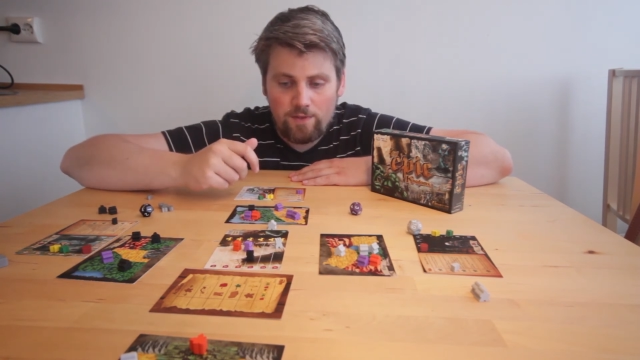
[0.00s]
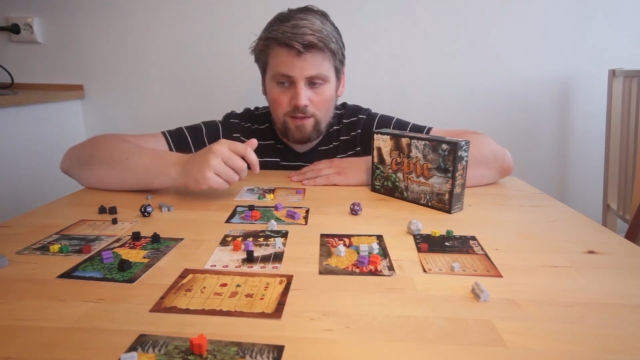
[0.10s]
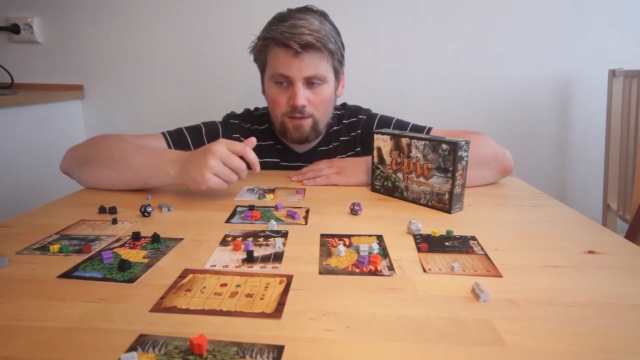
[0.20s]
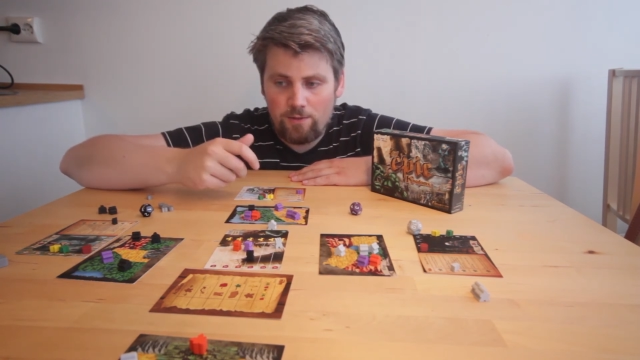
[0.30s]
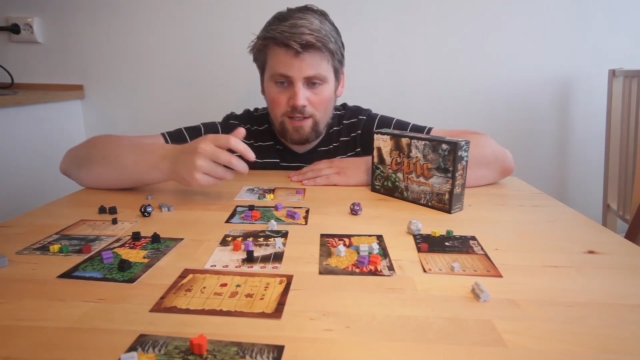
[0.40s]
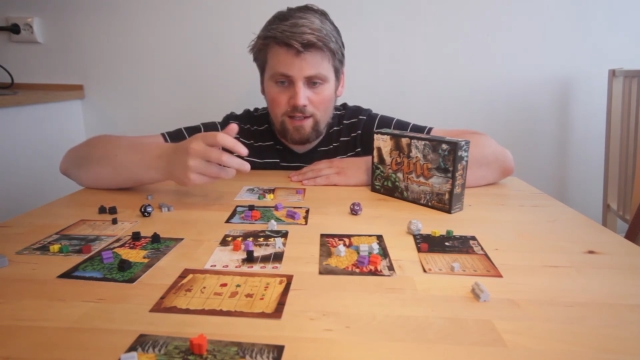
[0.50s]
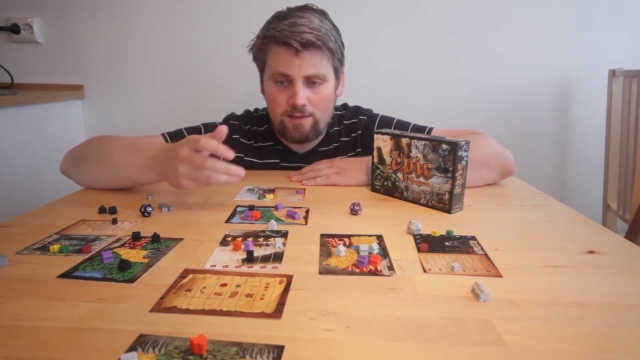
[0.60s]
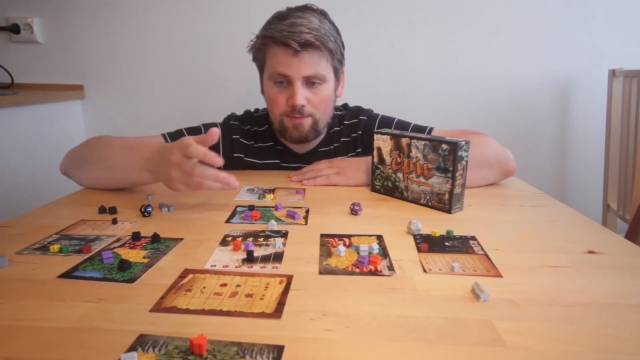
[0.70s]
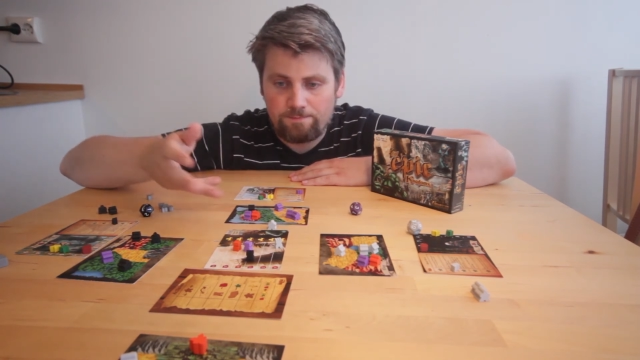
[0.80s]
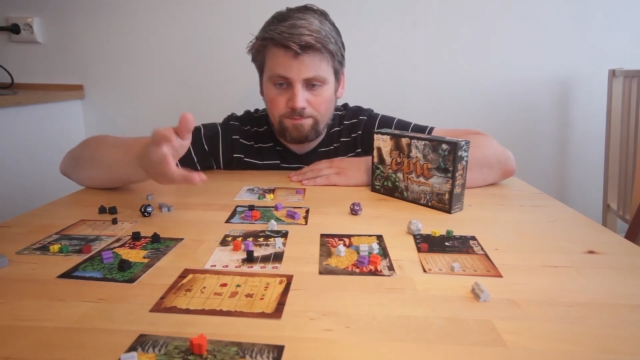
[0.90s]
You
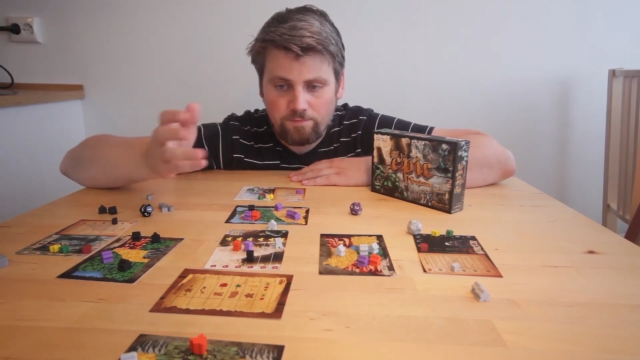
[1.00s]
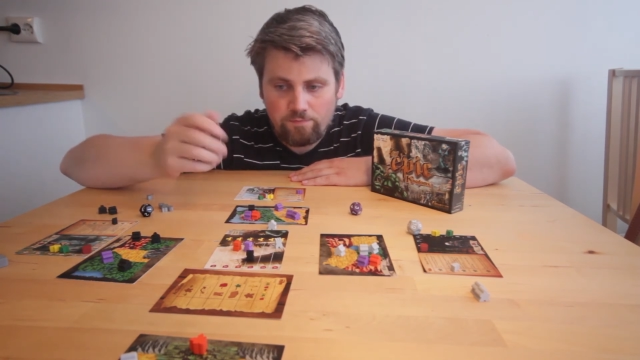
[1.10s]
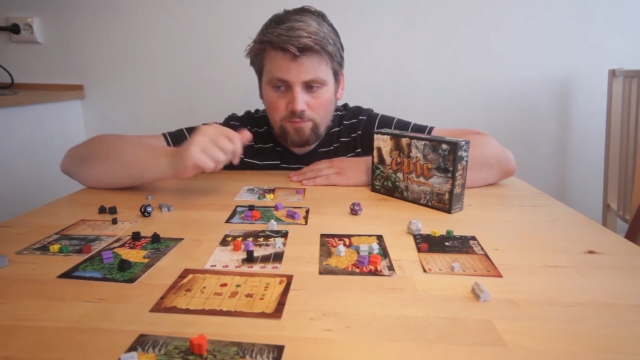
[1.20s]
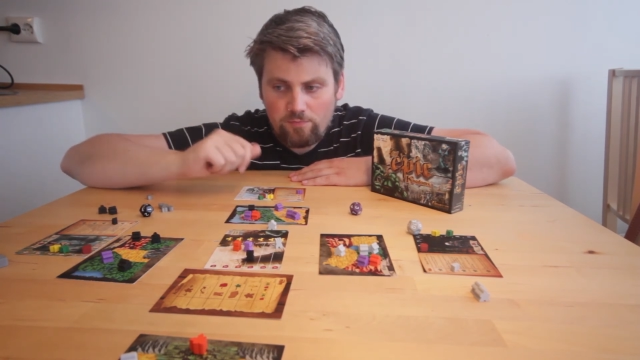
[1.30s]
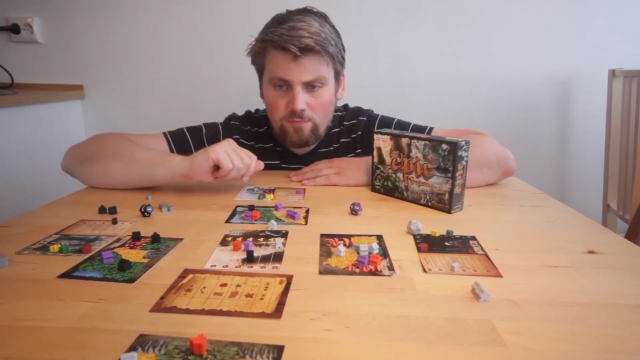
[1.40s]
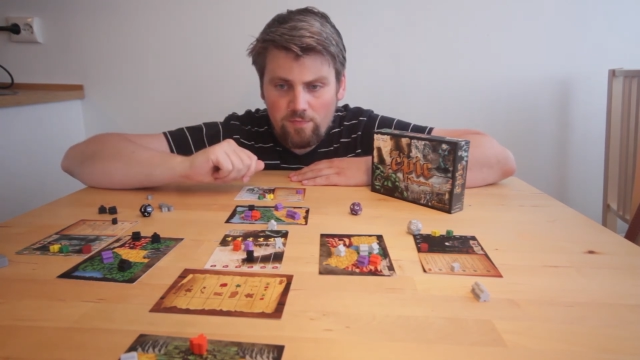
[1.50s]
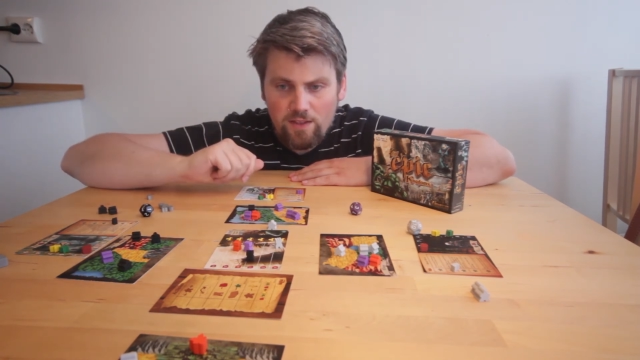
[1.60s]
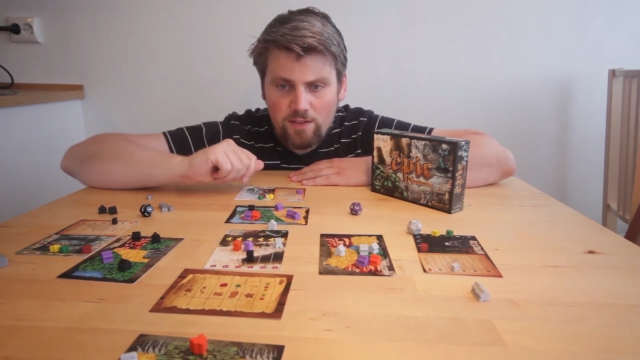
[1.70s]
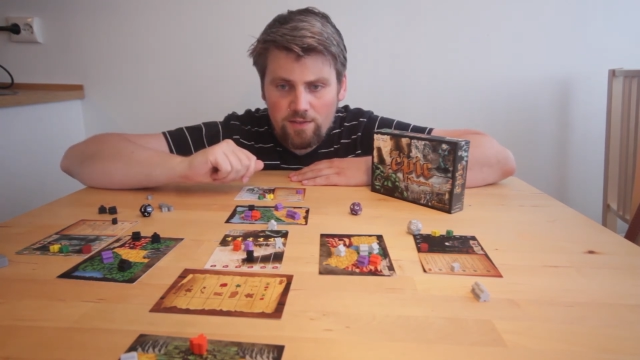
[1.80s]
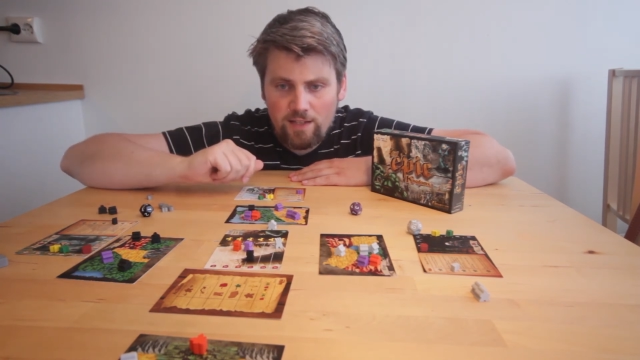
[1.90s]
can
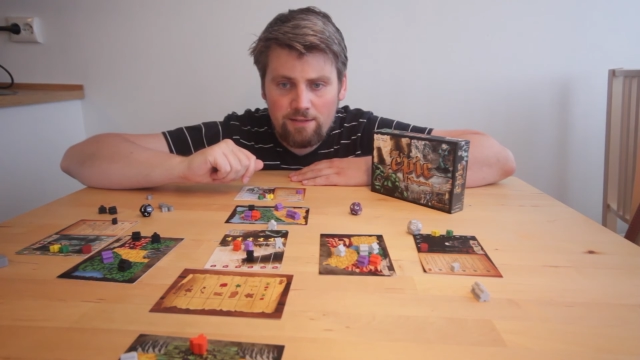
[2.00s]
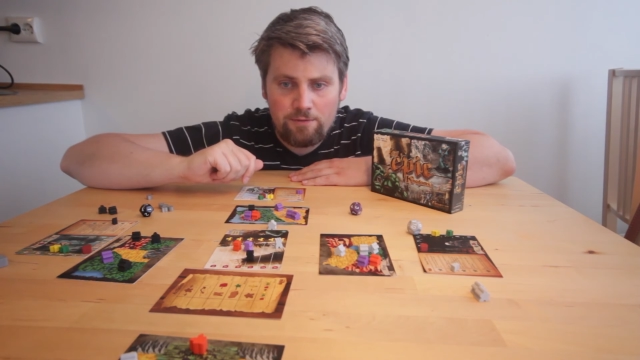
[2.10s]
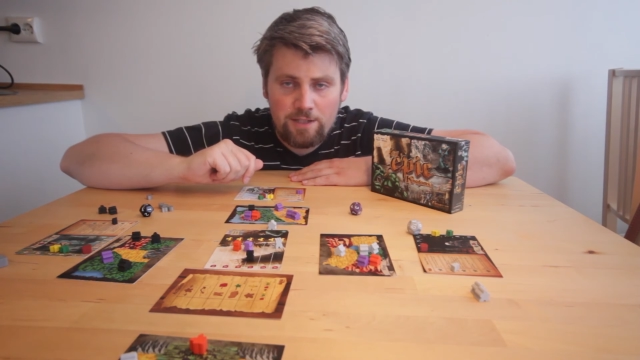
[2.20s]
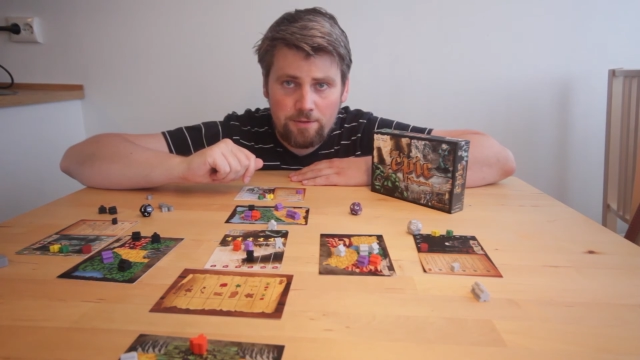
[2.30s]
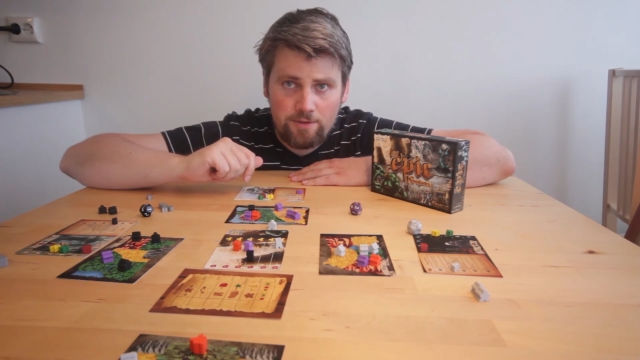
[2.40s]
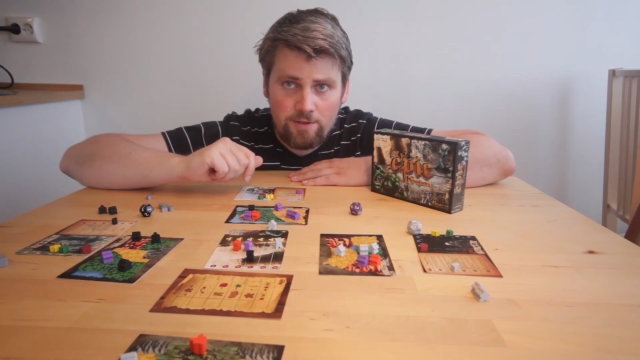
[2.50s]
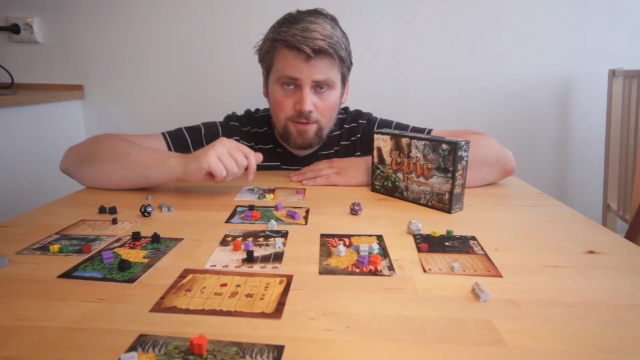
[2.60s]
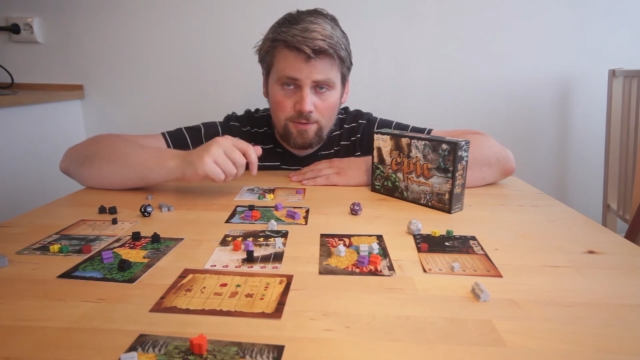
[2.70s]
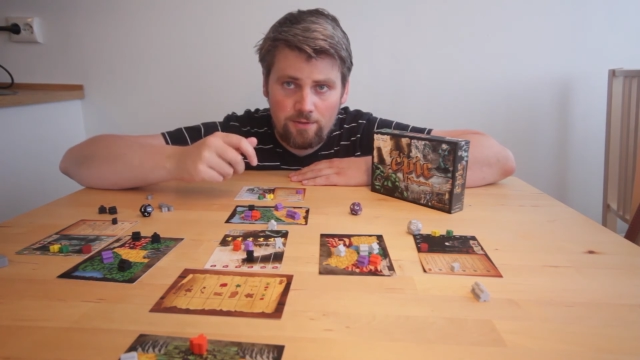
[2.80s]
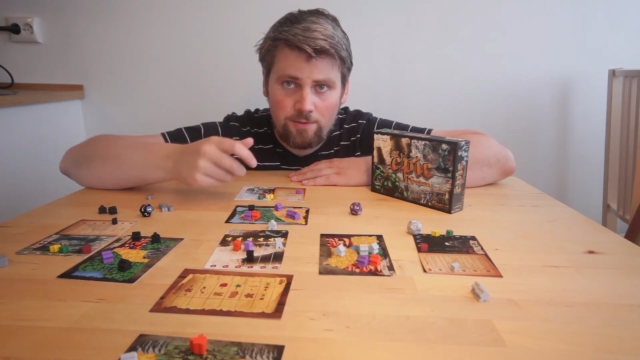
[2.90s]
save
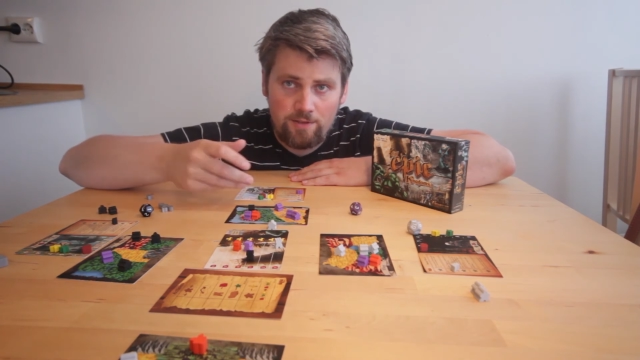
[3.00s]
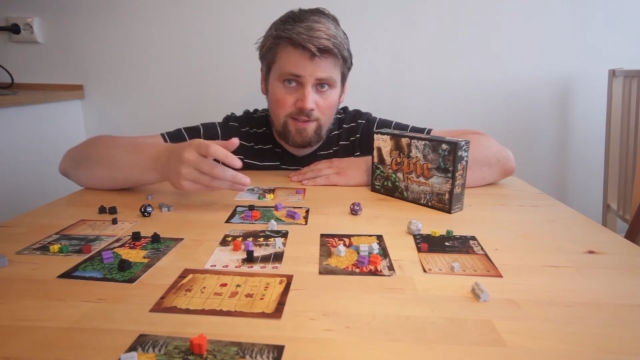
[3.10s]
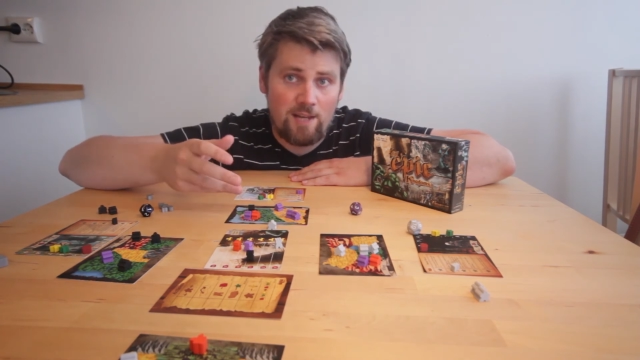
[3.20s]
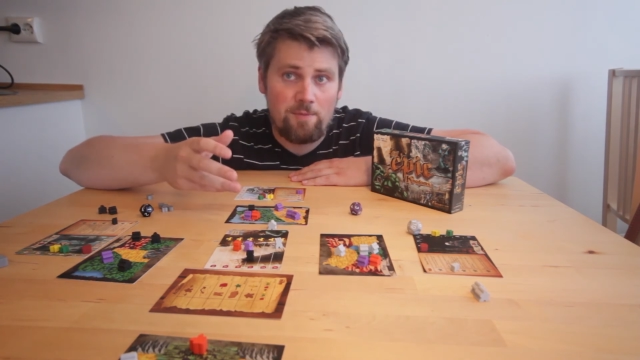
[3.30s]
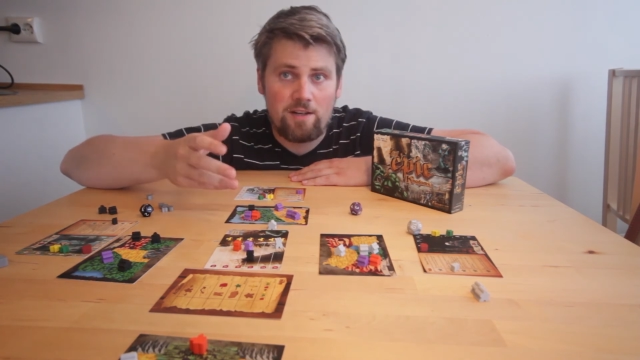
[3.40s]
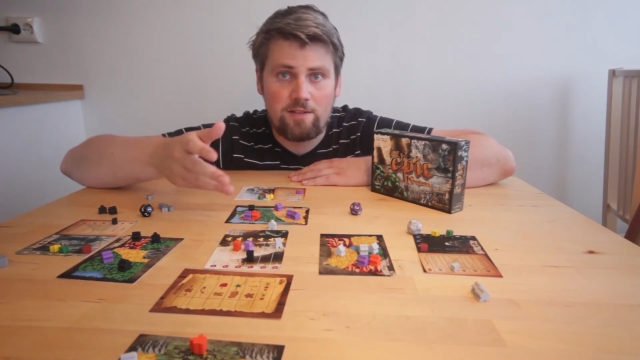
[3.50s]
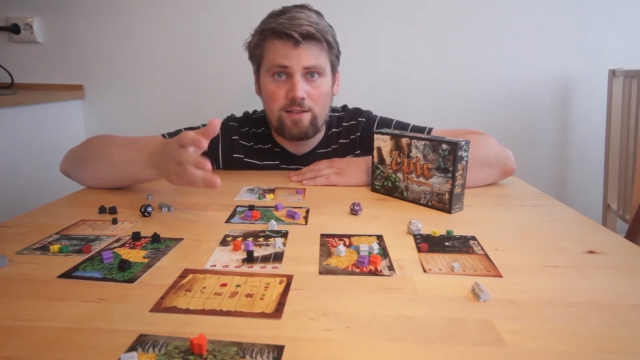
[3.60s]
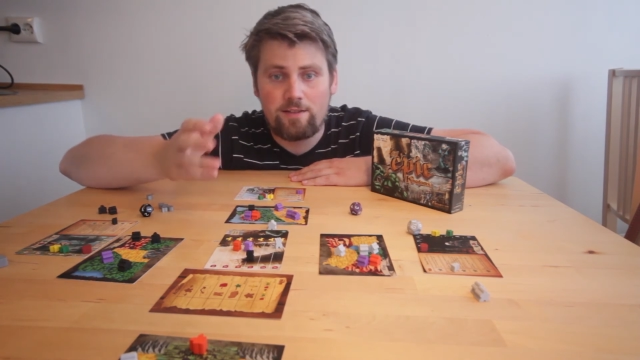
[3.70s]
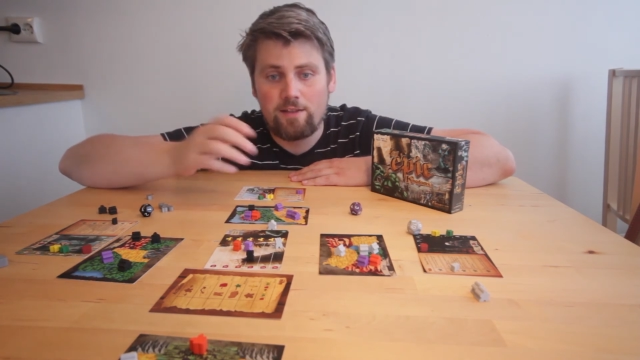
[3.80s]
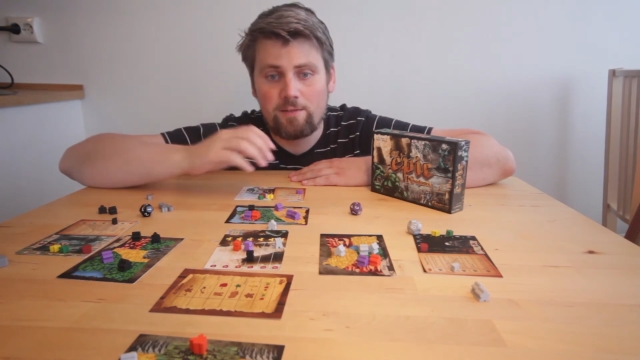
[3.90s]
resources or do the same action
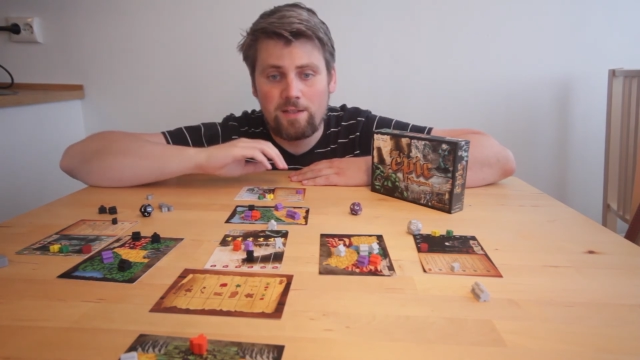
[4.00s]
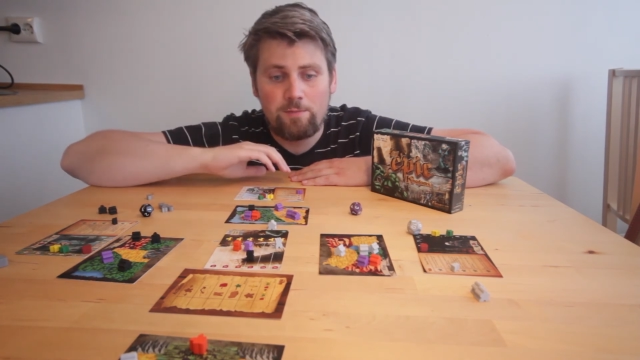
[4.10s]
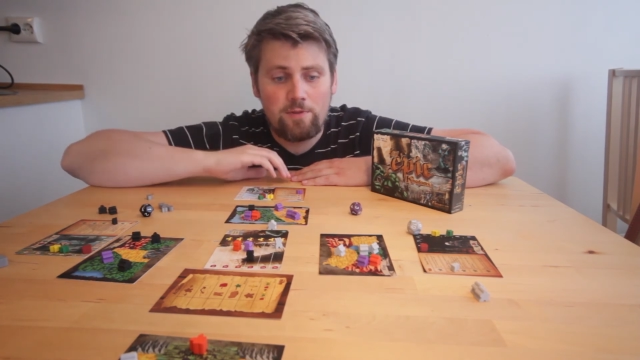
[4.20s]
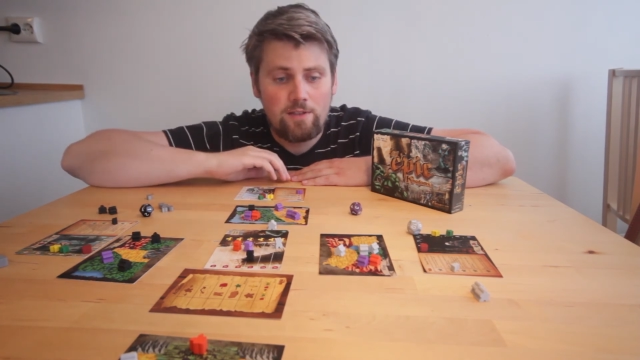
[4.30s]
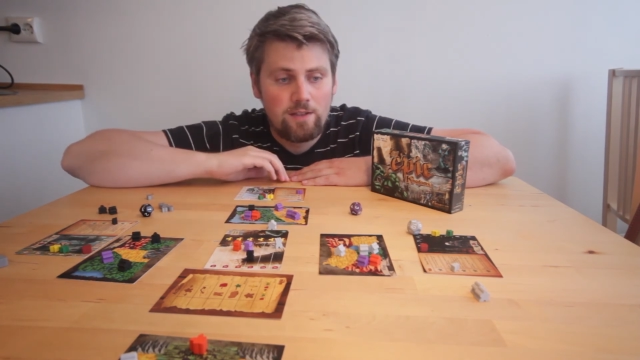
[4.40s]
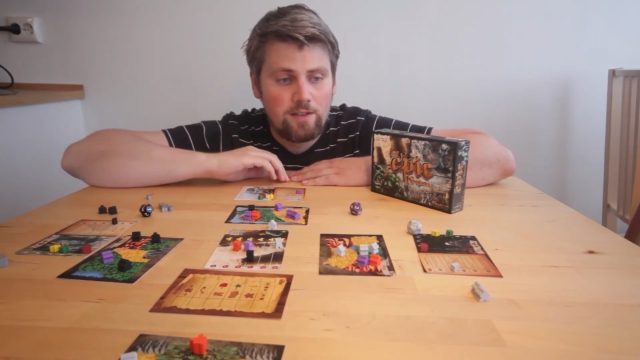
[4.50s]
as the other people.